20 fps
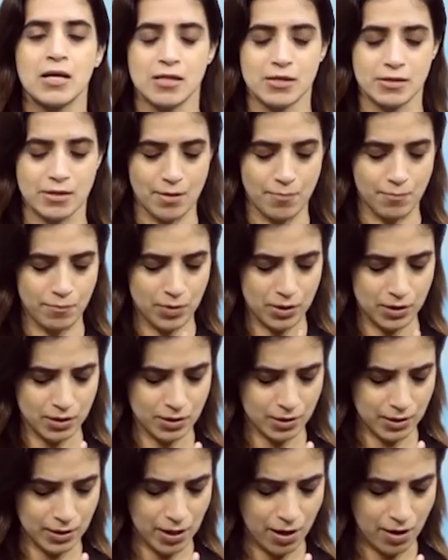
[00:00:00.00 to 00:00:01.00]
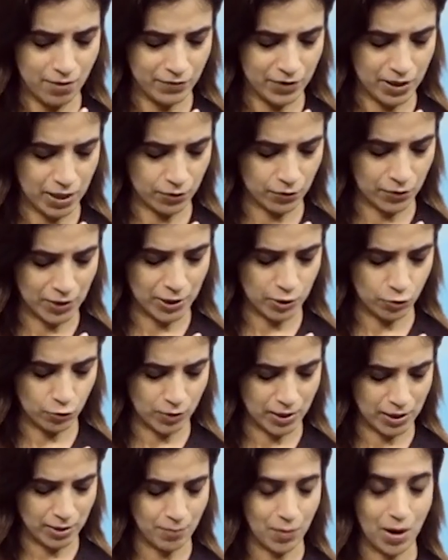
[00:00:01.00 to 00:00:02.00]
Simple kriya, we are going to
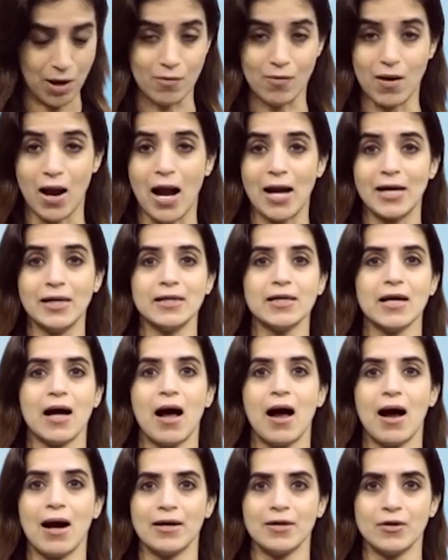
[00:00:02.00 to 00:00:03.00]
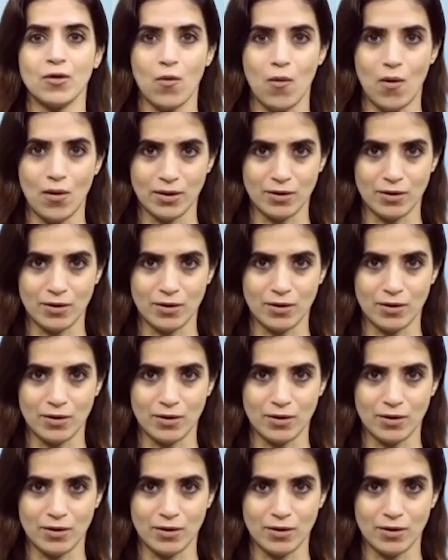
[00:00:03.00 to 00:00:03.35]
keep our right hand